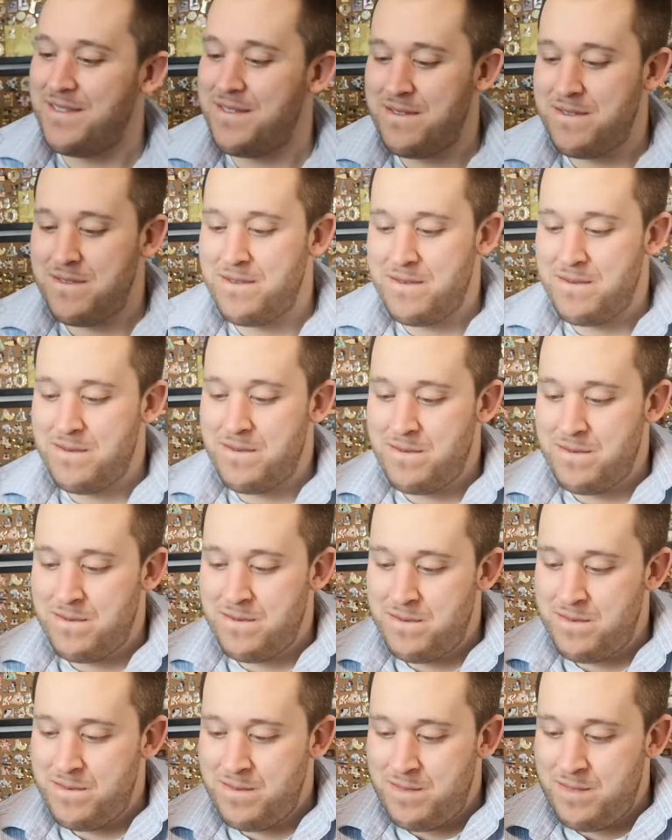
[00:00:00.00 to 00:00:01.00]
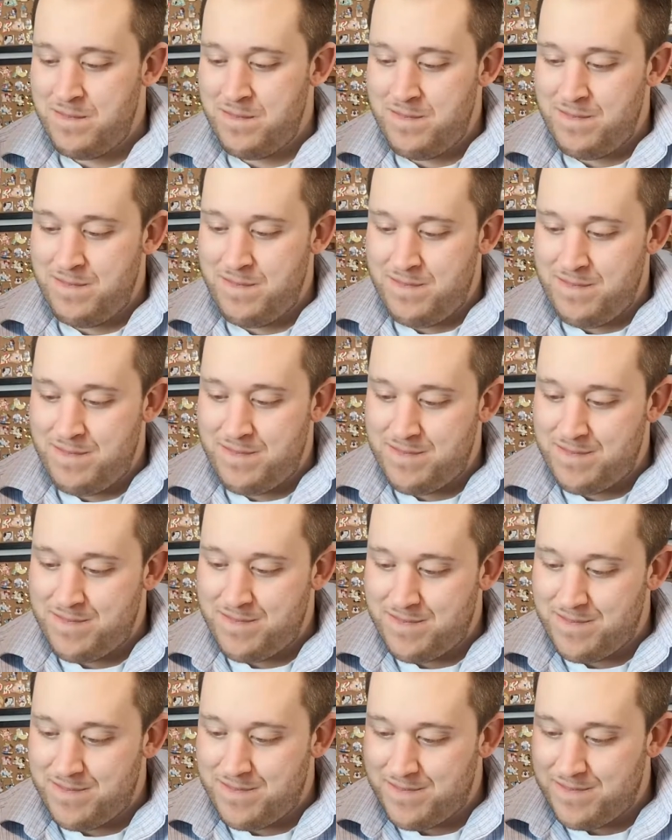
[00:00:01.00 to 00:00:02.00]

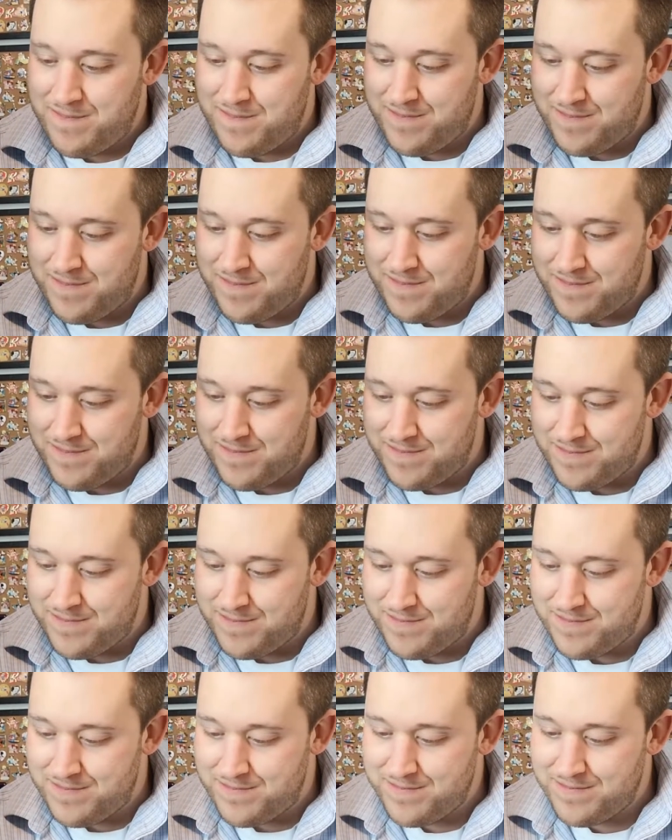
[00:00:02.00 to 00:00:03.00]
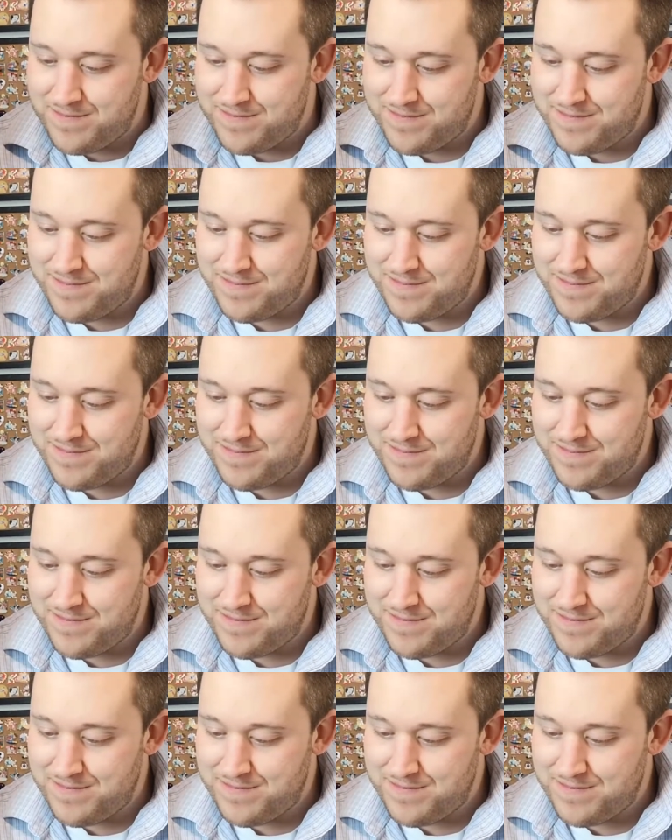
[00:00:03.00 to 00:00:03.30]
[no speech]